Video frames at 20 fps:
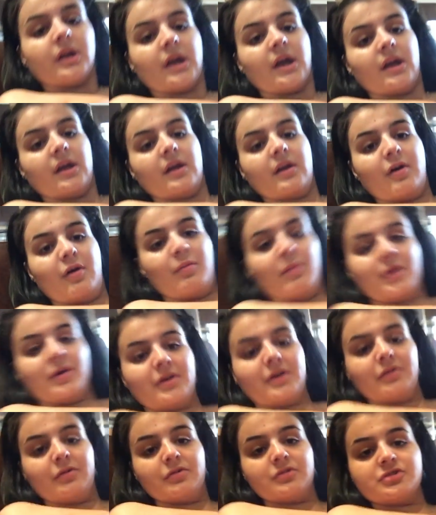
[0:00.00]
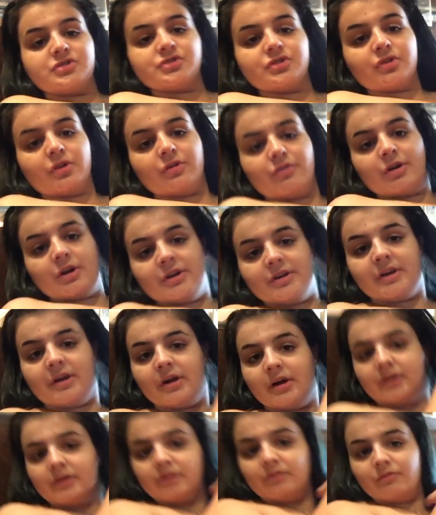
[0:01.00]
Okay. Oh my god, I look so run
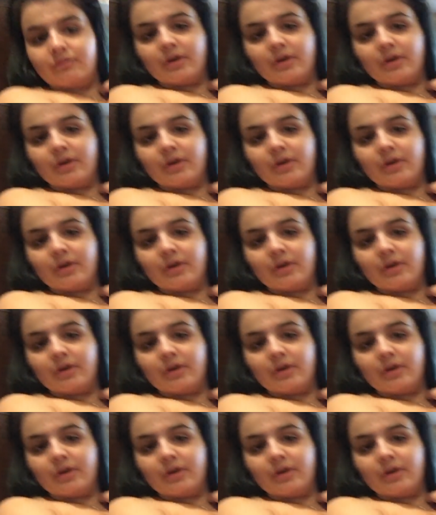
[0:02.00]
down and